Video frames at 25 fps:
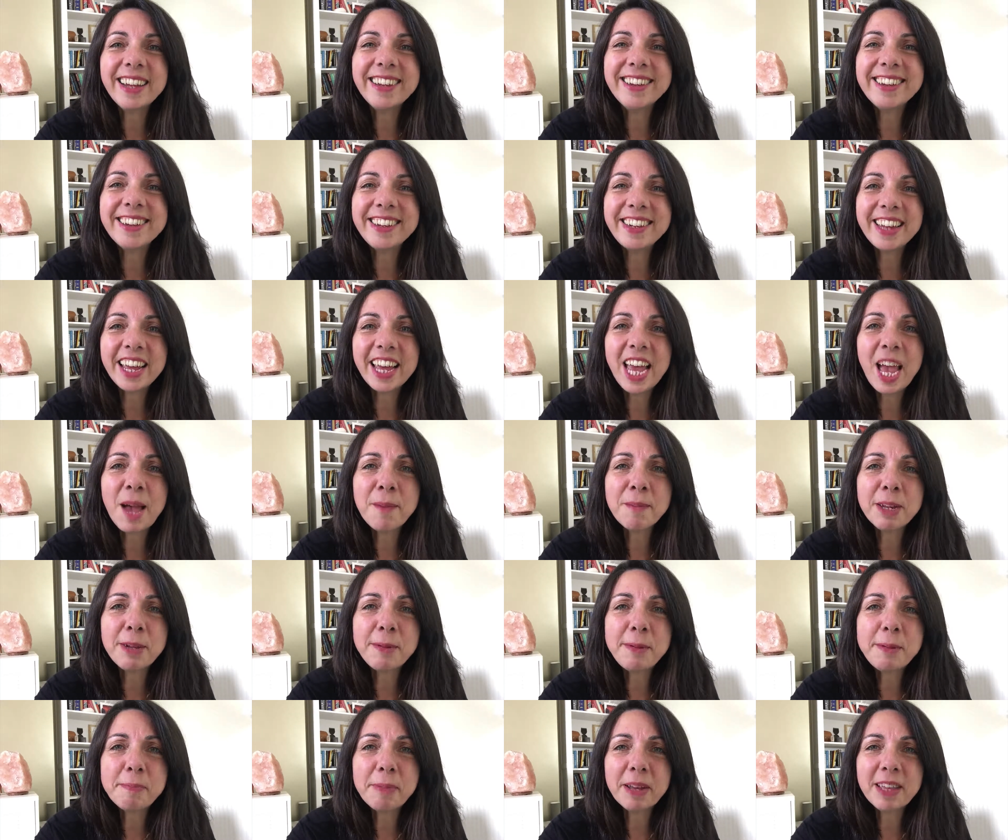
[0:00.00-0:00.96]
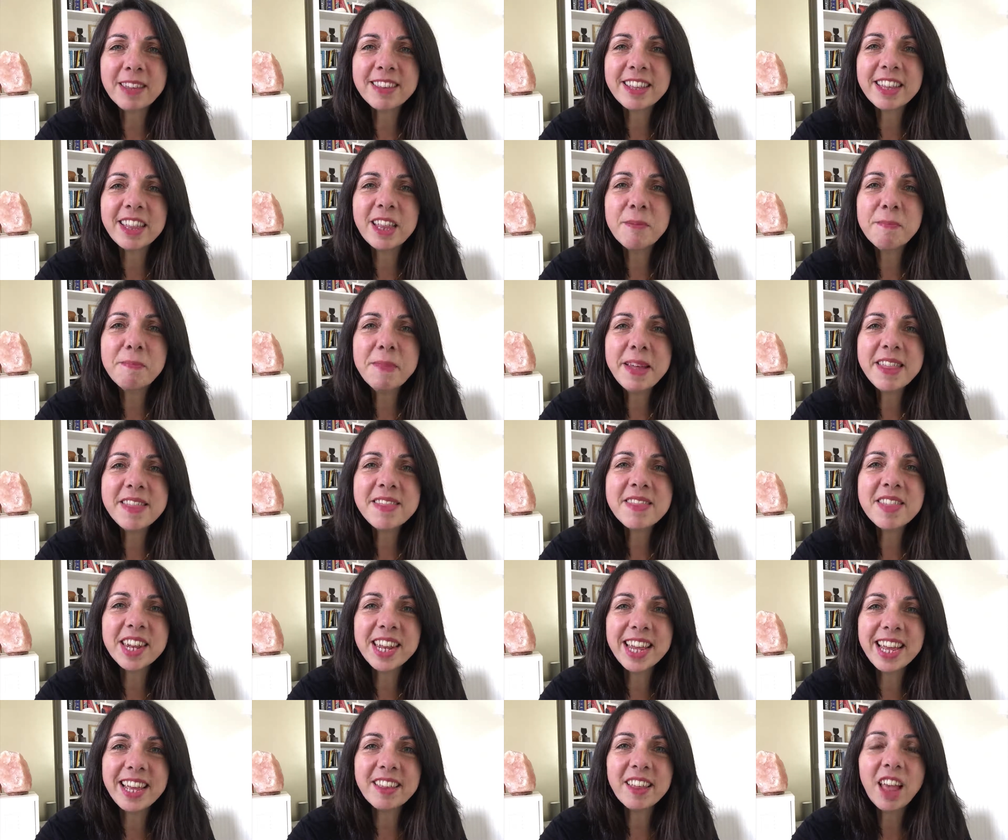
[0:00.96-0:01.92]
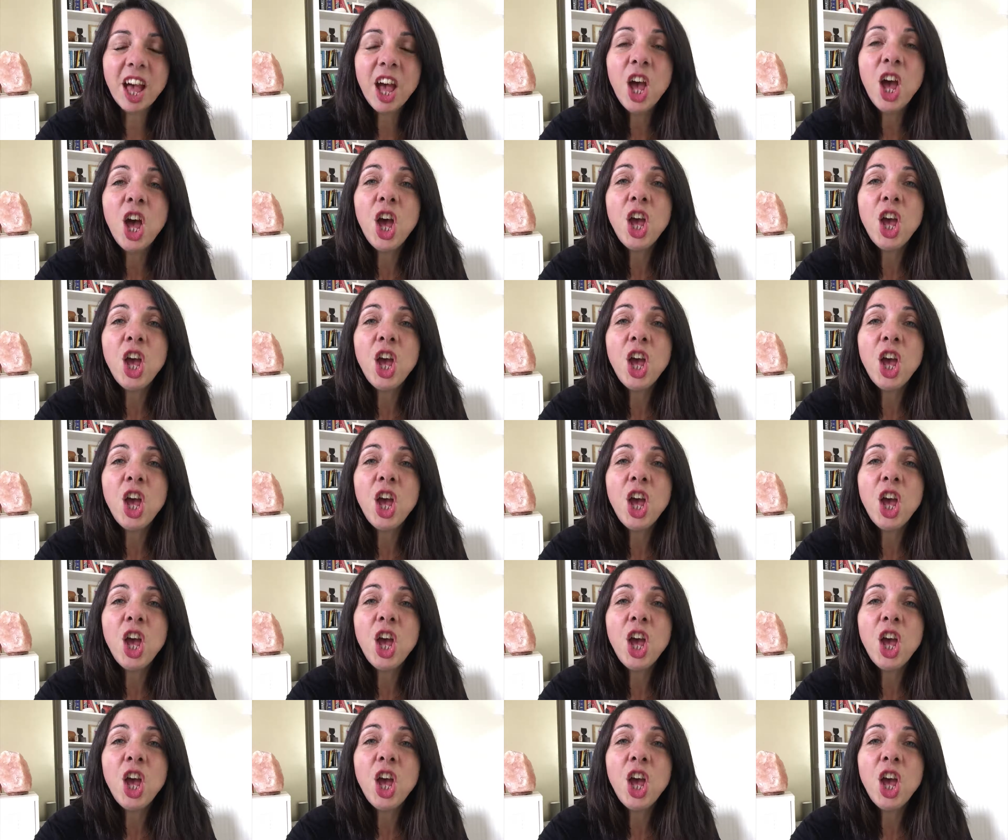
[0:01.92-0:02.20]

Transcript: And today I'm going to be busting the myth that is